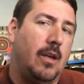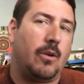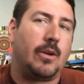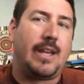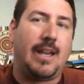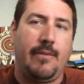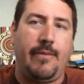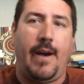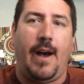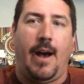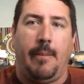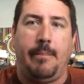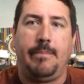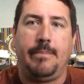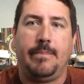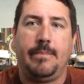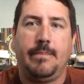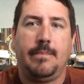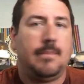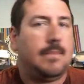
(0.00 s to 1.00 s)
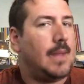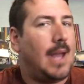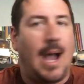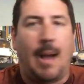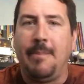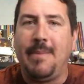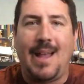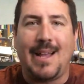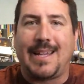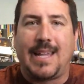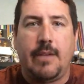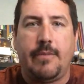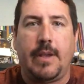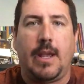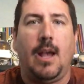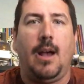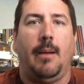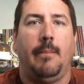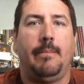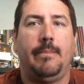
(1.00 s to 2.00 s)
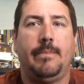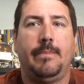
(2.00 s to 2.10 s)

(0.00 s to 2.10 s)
he'll give up. I'm not giving up.